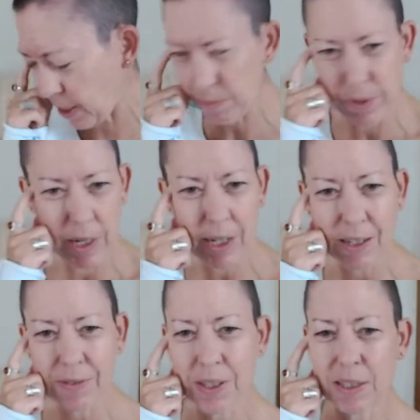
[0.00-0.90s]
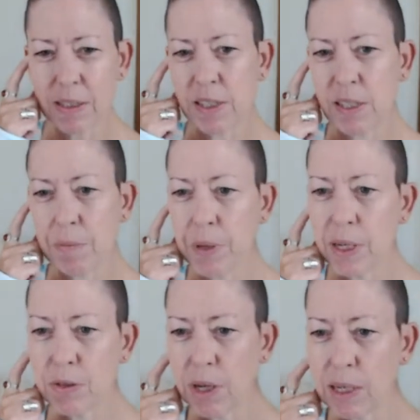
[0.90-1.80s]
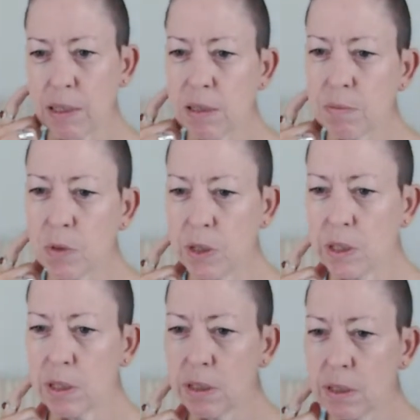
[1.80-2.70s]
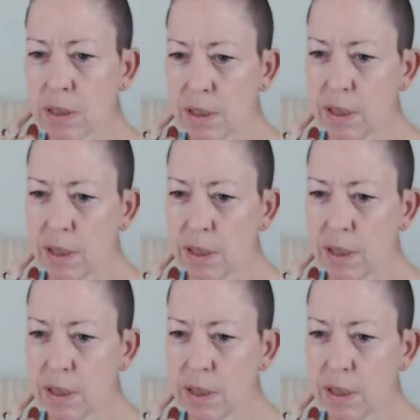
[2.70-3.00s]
that. But I kind of think 99p attracts some watchers.